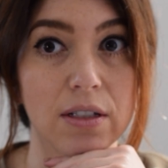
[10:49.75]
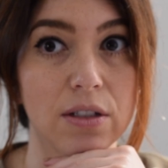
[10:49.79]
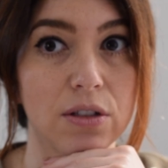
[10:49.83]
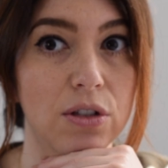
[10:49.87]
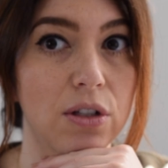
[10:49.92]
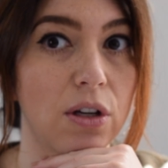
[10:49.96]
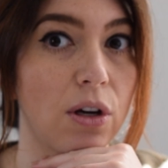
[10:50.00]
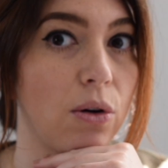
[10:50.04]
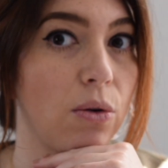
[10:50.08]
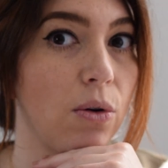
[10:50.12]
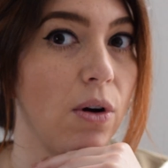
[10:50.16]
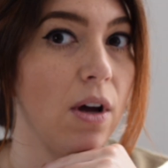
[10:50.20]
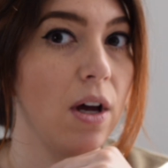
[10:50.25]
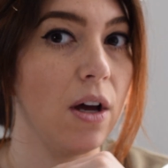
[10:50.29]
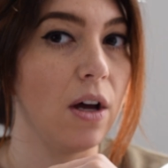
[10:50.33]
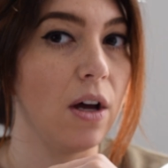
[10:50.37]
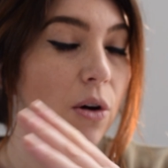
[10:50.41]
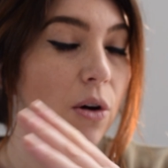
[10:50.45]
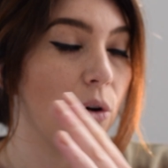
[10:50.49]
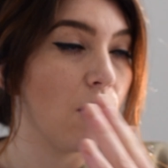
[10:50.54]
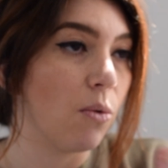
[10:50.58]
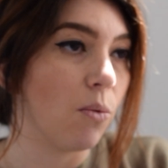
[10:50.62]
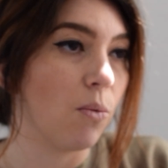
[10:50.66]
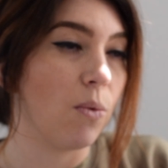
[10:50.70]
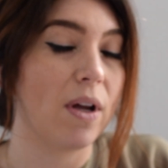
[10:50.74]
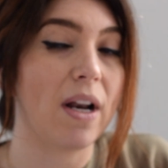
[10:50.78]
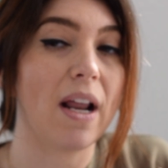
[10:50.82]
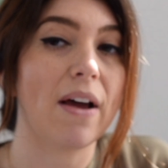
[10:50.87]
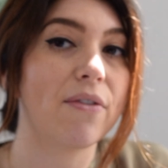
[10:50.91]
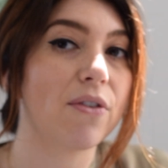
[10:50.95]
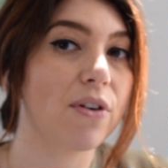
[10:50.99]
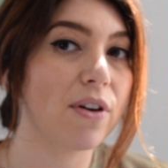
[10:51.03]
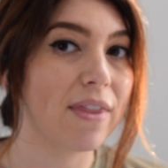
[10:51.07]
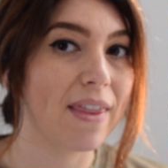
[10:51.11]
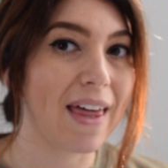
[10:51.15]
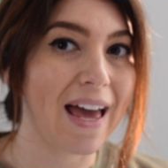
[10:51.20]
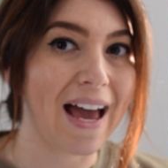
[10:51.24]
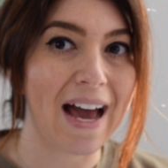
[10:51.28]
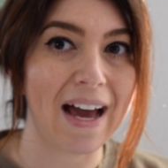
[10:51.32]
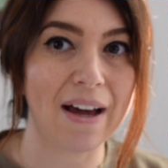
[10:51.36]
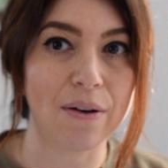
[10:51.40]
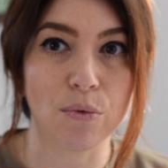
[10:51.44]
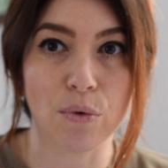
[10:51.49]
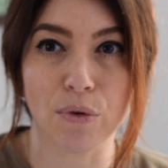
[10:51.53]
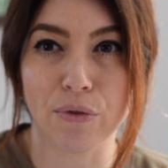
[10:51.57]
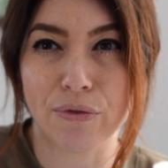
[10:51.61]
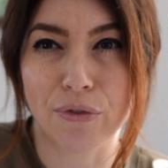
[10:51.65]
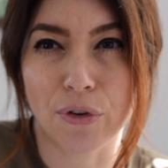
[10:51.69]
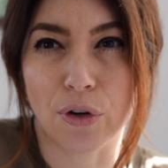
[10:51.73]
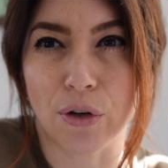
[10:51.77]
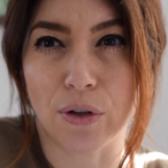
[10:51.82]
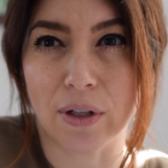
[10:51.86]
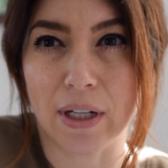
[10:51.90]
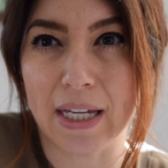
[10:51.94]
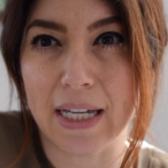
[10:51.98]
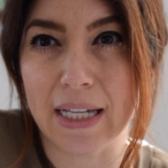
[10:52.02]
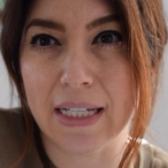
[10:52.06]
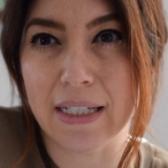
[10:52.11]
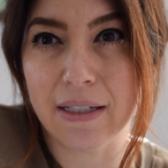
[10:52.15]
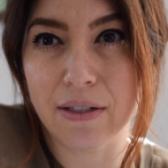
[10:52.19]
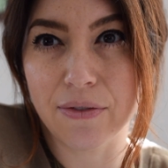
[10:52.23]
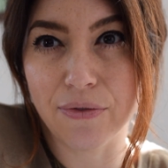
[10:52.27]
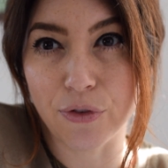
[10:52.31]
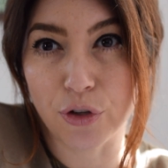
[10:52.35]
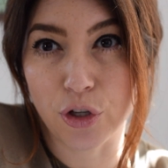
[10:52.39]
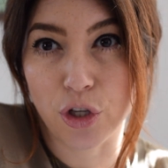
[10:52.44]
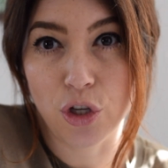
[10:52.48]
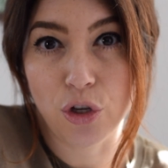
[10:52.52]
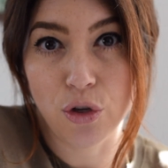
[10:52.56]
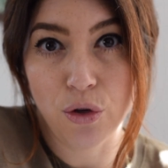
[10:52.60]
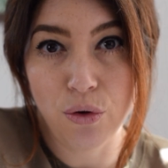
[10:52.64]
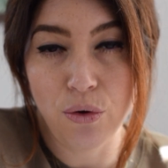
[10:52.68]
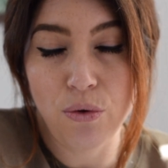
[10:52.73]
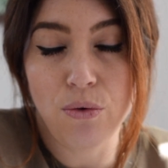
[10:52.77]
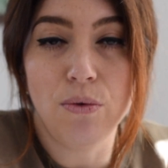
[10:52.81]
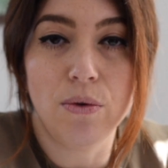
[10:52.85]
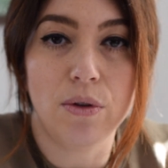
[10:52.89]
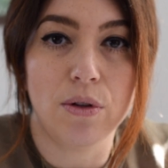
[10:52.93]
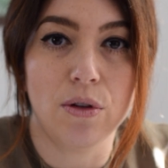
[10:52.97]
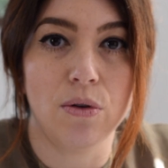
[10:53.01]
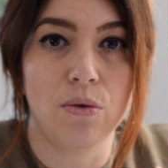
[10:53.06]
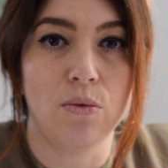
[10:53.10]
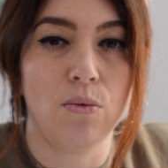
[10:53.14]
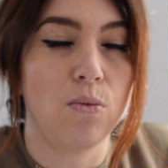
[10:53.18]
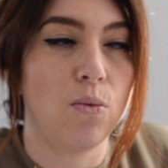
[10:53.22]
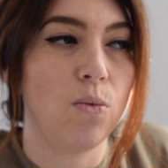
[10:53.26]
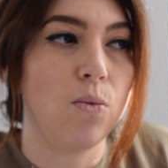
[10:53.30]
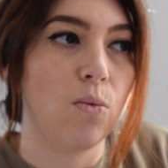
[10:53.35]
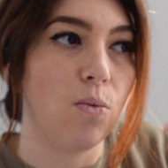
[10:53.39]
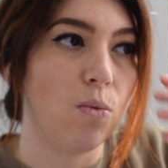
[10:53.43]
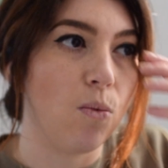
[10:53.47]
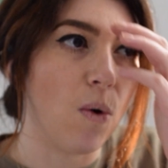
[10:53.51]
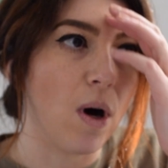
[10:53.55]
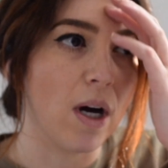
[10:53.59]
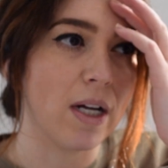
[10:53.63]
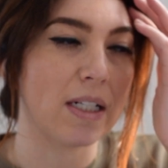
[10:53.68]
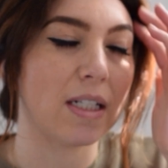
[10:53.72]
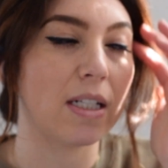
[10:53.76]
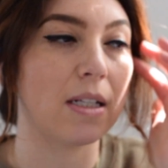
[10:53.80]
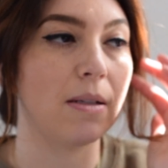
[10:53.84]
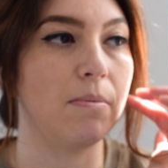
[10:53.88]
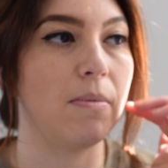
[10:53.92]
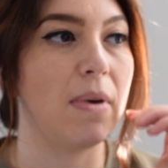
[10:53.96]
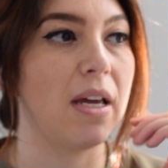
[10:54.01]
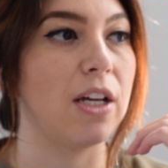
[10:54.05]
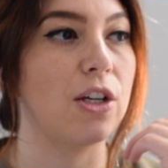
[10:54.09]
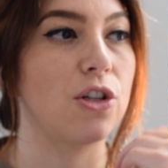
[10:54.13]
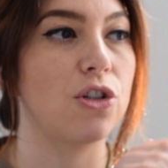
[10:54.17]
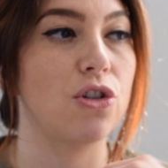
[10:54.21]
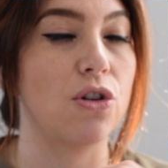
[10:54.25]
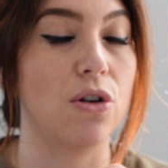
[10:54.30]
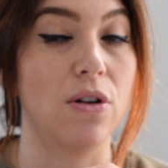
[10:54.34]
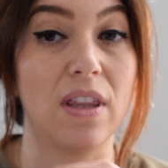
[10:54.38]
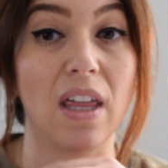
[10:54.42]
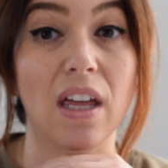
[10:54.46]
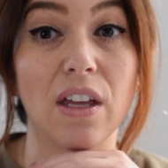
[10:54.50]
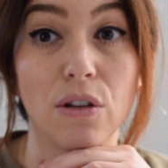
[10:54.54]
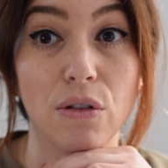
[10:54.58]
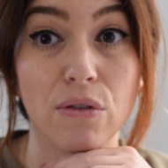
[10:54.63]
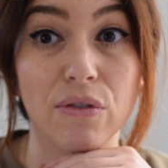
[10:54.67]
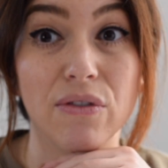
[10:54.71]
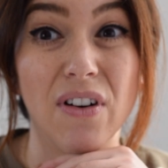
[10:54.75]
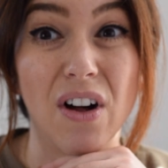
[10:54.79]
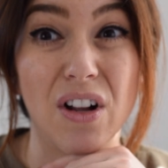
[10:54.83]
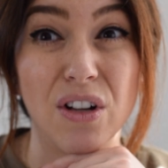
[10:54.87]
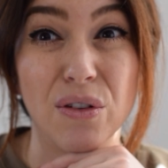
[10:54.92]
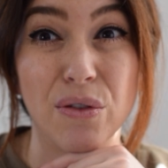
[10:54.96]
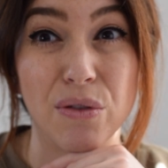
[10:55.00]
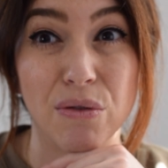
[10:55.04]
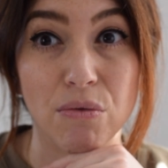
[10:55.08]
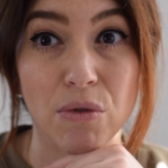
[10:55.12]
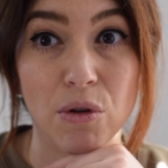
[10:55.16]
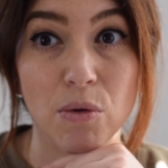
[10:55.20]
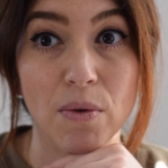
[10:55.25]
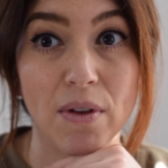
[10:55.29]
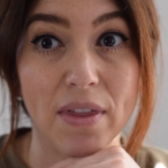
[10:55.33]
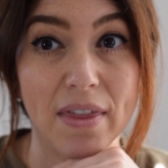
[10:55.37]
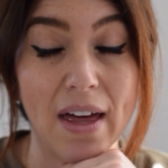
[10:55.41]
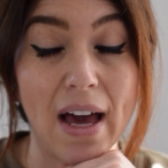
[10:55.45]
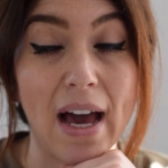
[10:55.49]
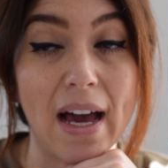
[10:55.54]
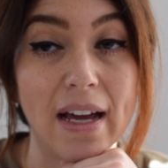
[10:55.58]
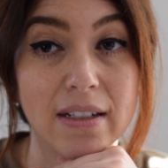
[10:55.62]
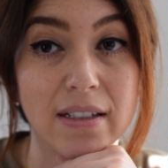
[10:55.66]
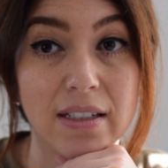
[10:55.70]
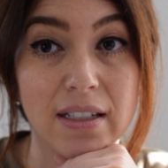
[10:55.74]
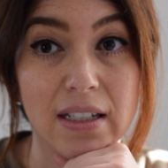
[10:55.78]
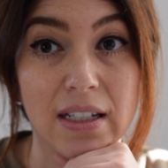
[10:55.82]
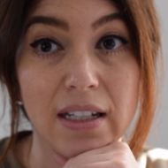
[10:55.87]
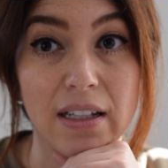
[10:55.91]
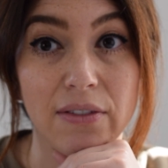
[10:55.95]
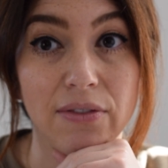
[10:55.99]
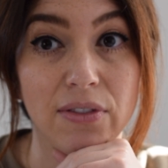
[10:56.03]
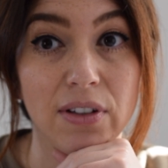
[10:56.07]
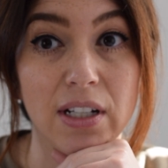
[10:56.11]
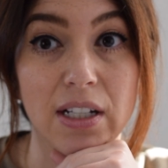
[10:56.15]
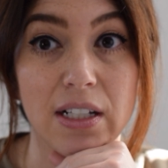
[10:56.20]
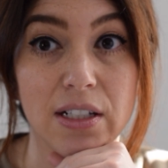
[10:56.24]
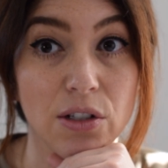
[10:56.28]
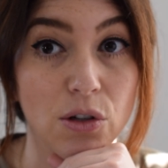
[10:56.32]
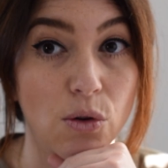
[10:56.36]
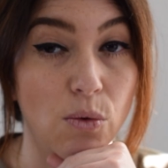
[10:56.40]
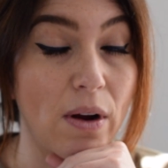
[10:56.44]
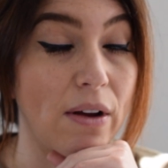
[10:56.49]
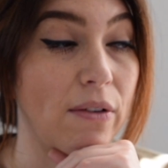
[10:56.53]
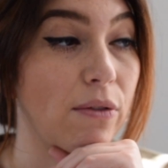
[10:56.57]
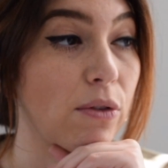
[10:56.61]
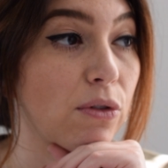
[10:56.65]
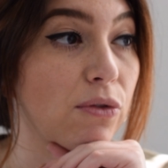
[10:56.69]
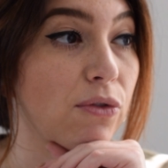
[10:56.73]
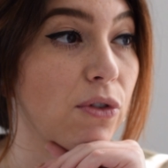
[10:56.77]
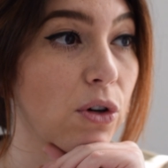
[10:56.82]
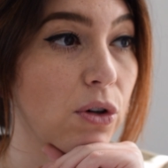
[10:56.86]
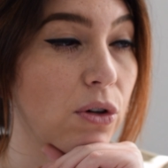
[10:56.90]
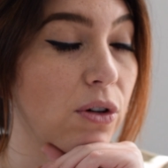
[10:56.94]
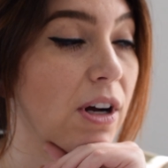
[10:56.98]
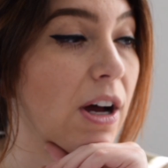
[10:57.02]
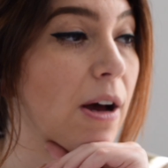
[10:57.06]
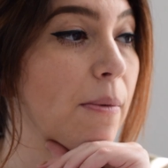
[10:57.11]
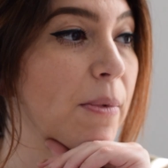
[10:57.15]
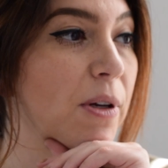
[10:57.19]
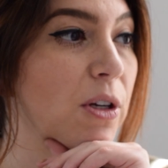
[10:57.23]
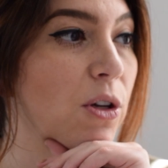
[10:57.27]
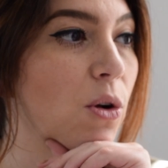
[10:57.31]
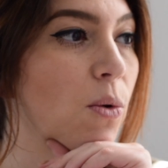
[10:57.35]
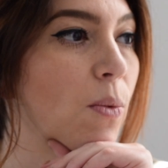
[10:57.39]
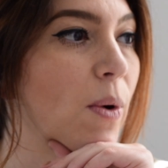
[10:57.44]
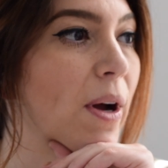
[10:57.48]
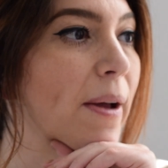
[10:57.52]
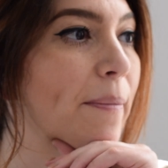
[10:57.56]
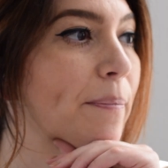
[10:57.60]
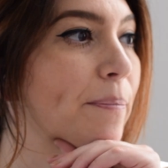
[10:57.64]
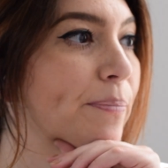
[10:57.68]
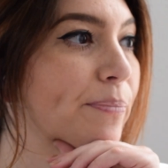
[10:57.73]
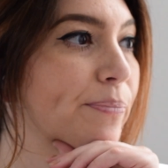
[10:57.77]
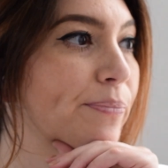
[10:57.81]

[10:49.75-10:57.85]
So whatever that referral is for you, you want to make sure that you follow through with that if it is a great referral coming your way.